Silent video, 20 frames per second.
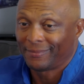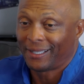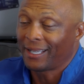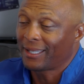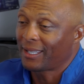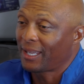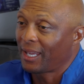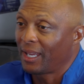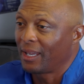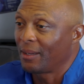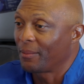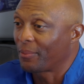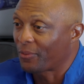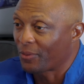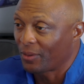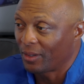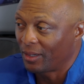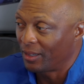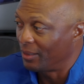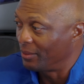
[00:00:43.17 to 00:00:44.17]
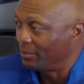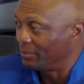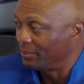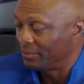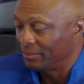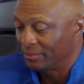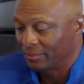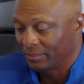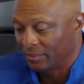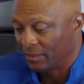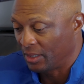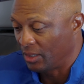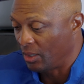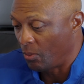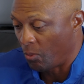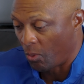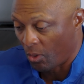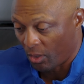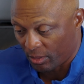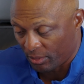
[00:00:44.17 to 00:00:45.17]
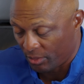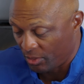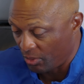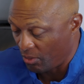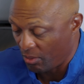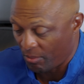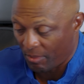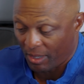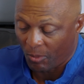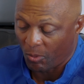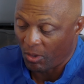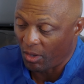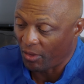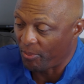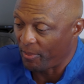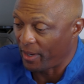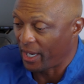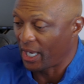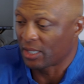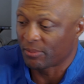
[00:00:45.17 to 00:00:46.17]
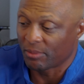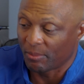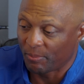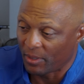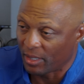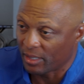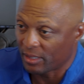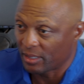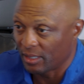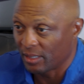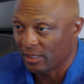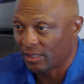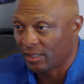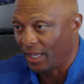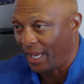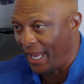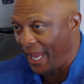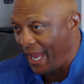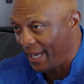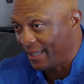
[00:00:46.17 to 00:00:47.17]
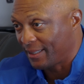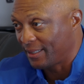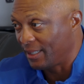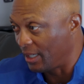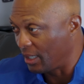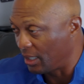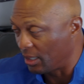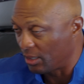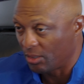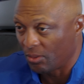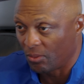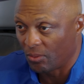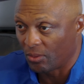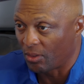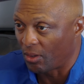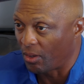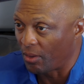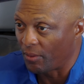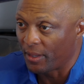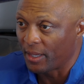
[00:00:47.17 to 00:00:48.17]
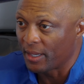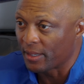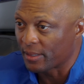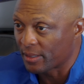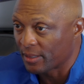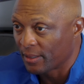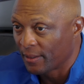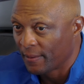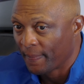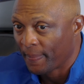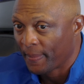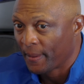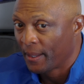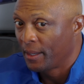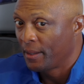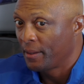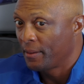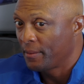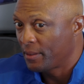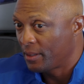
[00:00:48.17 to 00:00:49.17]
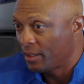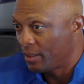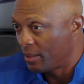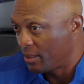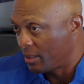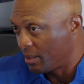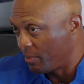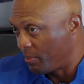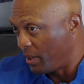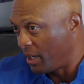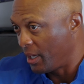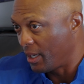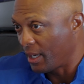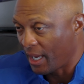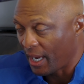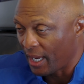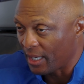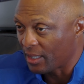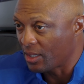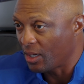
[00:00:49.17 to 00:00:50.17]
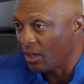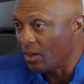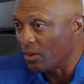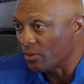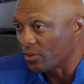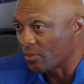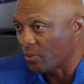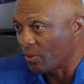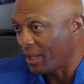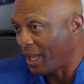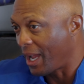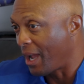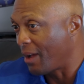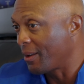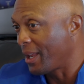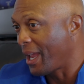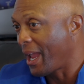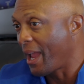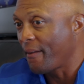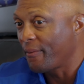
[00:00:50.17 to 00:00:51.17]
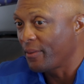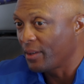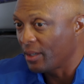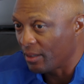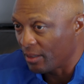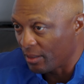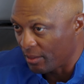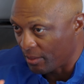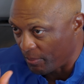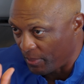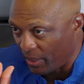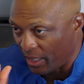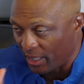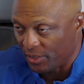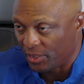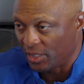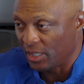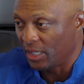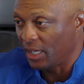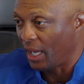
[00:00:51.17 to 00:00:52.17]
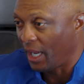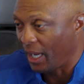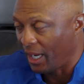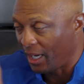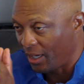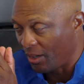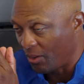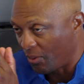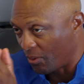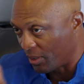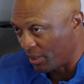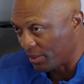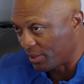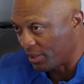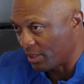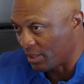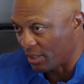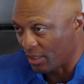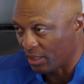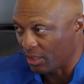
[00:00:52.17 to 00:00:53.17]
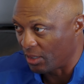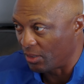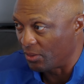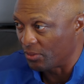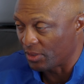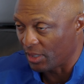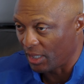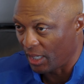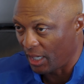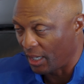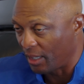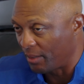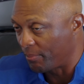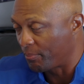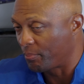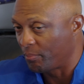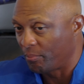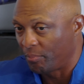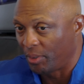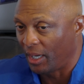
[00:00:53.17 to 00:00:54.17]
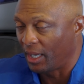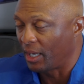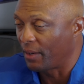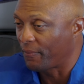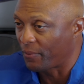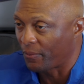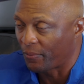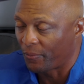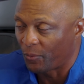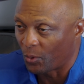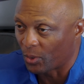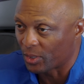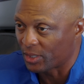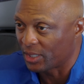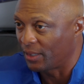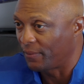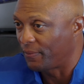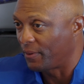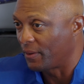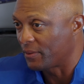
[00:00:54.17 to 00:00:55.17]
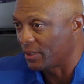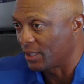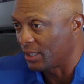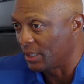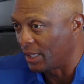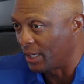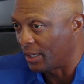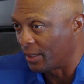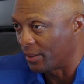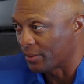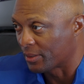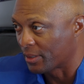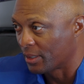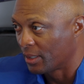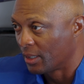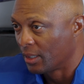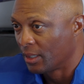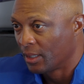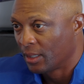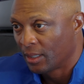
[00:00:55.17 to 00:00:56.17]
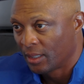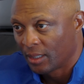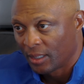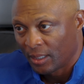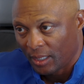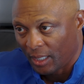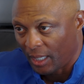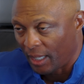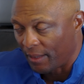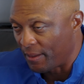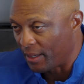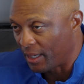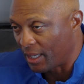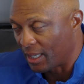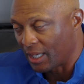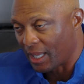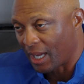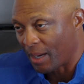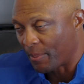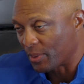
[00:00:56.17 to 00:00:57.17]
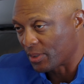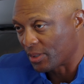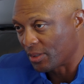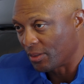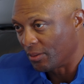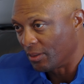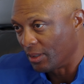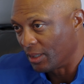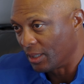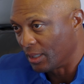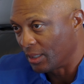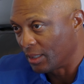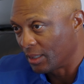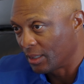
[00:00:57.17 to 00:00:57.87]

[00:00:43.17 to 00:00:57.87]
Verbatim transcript: I came from, you know, work, doing my wealth management business to acting and doing all this to being a head coach without having to be a GA or an assistant coach and being it for 14, 15 years and then get an opportunity.